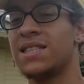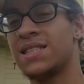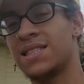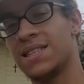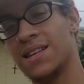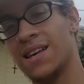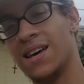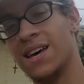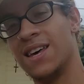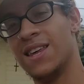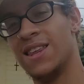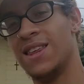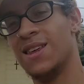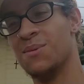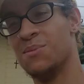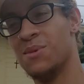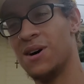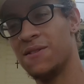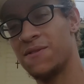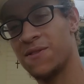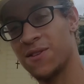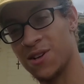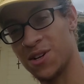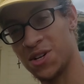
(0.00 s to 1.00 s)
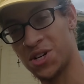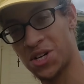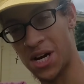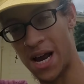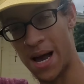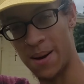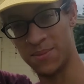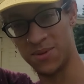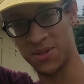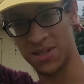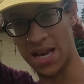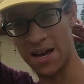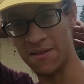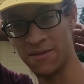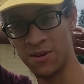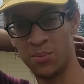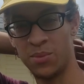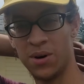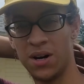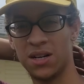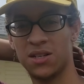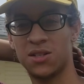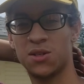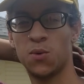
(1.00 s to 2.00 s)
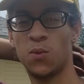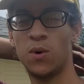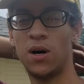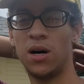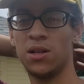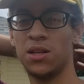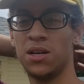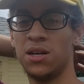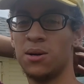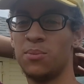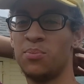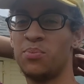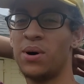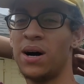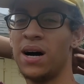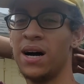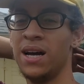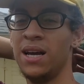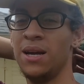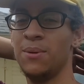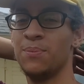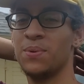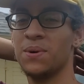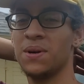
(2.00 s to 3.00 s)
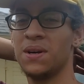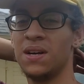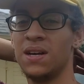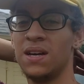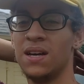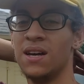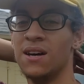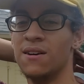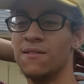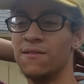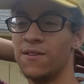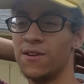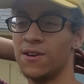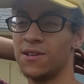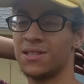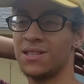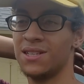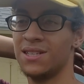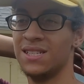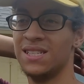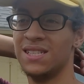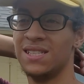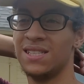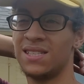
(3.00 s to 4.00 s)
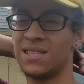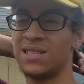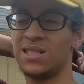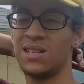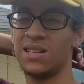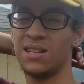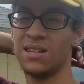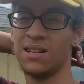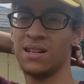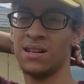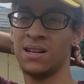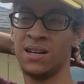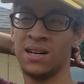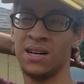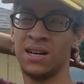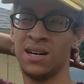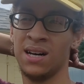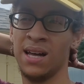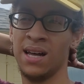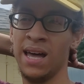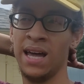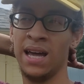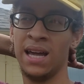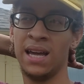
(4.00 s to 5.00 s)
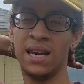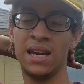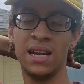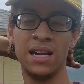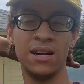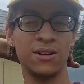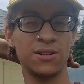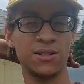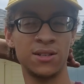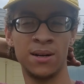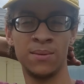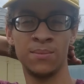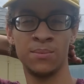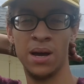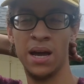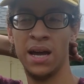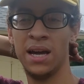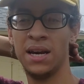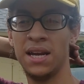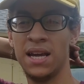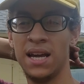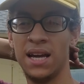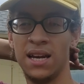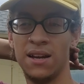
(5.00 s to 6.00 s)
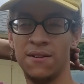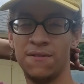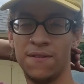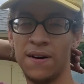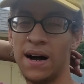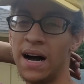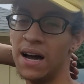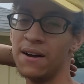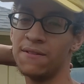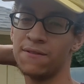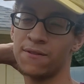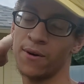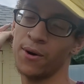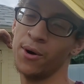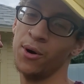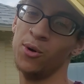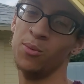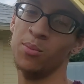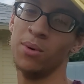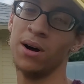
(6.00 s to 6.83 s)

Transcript: the muffler shop seven bucks to weld in a pipe versus uh, 80 or something, 80, 85 for a new